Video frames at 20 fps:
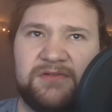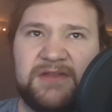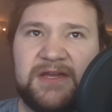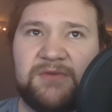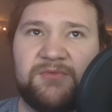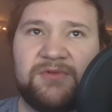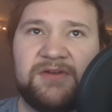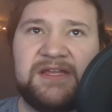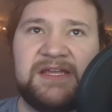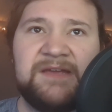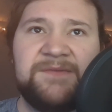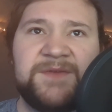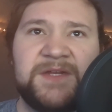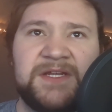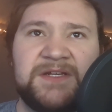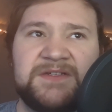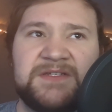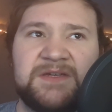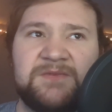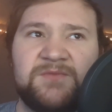there were
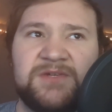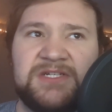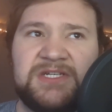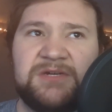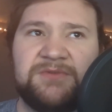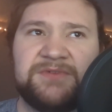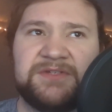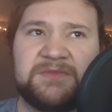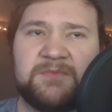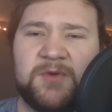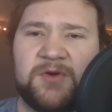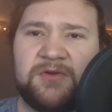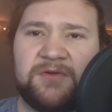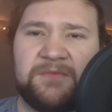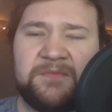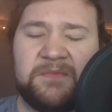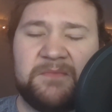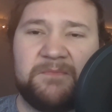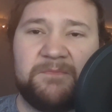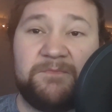evenings in which he was more
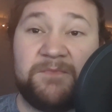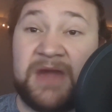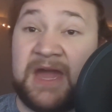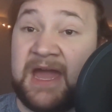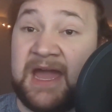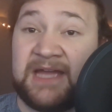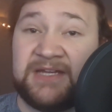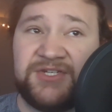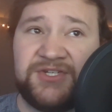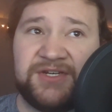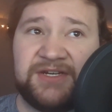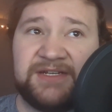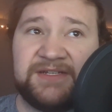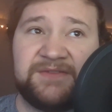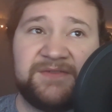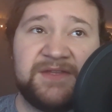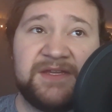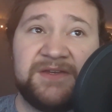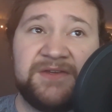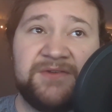
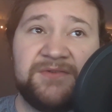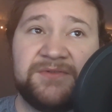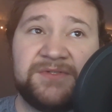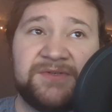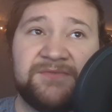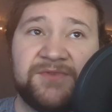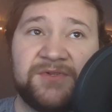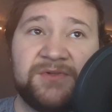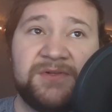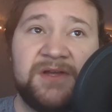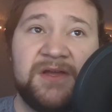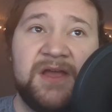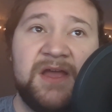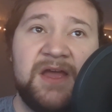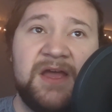passionate than usual,